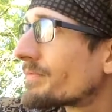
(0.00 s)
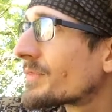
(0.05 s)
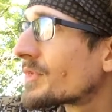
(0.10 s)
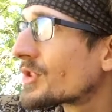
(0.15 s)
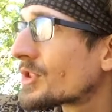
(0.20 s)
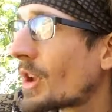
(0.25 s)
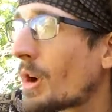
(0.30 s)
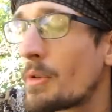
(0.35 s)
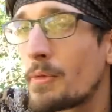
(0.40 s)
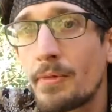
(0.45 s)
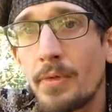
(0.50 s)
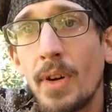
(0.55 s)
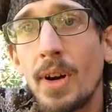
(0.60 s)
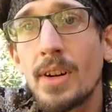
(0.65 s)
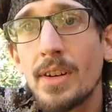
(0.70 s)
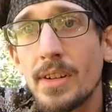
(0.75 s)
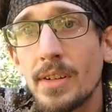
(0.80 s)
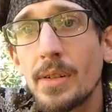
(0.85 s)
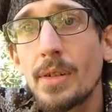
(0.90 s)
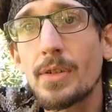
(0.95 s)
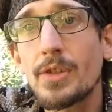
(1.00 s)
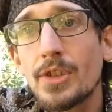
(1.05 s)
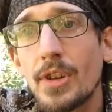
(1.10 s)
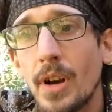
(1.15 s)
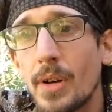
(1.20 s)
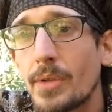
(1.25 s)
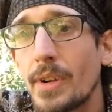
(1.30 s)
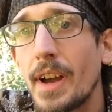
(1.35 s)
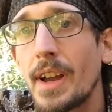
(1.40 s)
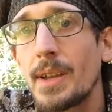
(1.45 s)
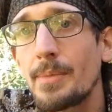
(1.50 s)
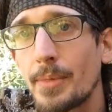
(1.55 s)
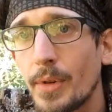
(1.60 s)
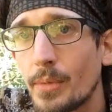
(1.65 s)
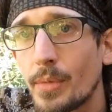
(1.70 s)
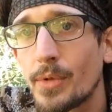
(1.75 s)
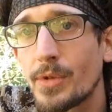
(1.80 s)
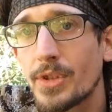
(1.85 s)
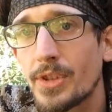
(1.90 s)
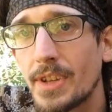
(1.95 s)
So far it looks alright,
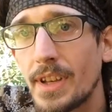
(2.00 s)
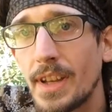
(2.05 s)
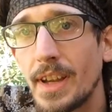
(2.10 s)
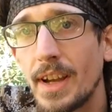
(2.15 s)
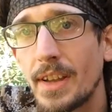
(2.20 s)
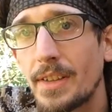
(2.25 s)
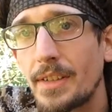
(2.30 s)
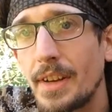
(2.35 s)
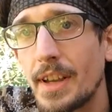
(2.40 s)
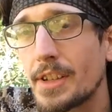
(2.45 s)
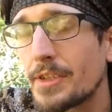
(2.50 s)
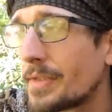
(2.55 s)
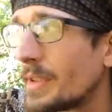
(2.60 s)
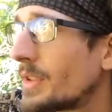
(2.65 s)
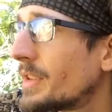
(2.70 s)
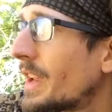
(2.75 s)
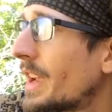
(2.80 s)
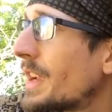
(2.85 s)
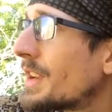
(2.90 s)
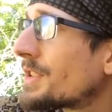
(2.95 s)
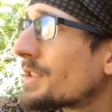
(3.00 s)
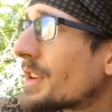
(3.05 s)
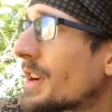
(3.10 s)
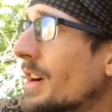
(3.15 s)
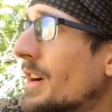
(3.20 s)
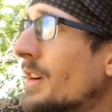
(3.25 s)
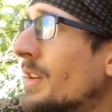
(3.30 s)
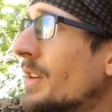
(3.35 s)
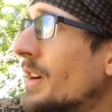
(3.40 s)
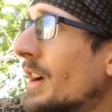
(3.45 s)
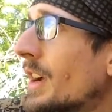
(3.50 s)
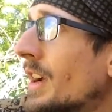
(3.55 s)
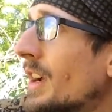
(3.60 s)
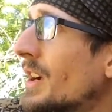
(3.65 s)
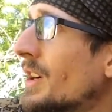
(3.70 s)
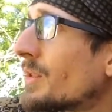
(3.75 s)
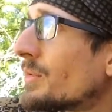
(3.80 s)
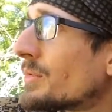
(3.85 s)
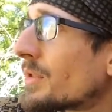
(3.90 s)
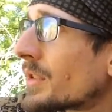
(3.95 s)
but we'll see how the next few days go.
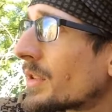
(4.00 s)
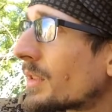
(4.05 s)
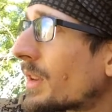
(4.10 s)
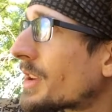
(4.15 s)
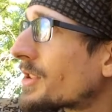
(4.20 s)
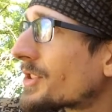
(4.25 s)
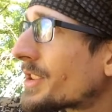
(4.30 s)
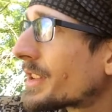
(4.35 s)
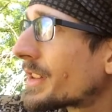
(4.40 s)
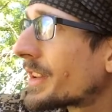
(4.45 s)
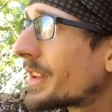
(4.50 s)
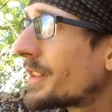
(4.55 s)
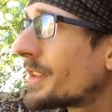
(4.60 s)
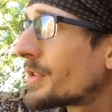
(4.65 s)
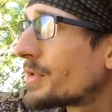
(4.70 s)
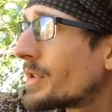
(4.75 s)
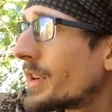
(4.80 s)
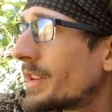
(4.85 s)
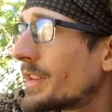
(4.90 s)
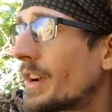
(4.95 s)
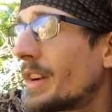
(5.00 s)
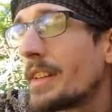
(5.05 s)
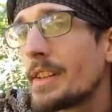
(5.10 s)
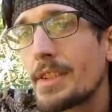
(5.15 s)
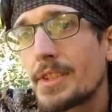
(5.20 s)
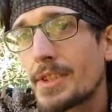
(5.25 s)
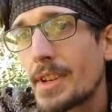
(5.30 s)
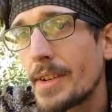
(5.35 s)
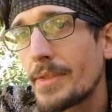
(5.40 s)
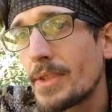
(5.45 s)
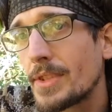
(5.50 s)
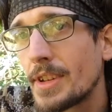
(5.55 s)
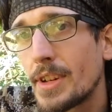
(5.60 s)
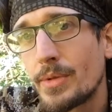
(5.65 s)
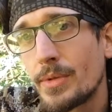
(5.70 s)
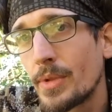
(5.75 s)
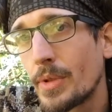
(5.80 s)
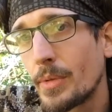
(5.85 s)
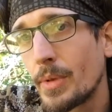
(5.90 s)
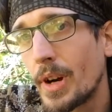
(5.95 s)
Realistically, the green onions never
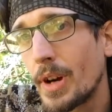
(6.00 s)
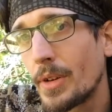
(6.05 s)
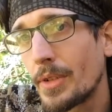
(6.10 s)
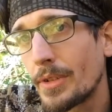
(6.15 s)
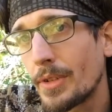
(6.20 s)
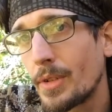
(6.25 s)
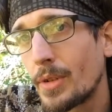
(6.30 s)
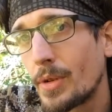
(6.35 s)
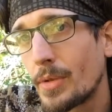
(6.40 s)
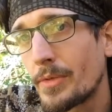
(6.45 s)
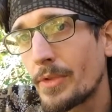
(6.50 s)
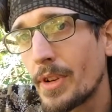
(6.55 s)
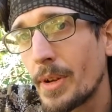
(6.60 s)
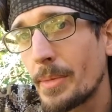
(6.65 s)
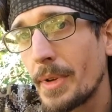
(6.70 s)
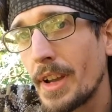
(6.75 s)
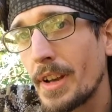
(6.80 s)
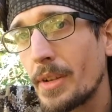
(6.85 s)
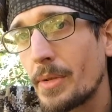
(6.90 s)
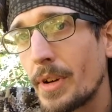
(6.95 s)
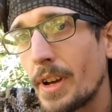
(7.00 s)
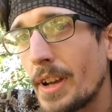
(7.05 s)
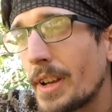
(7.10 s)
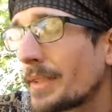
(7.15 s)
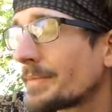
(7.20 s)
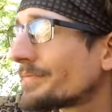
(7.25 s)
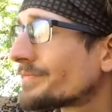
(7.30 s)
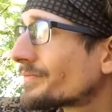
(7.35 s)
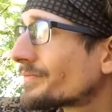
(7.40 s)
did real well in the cold frame anyway.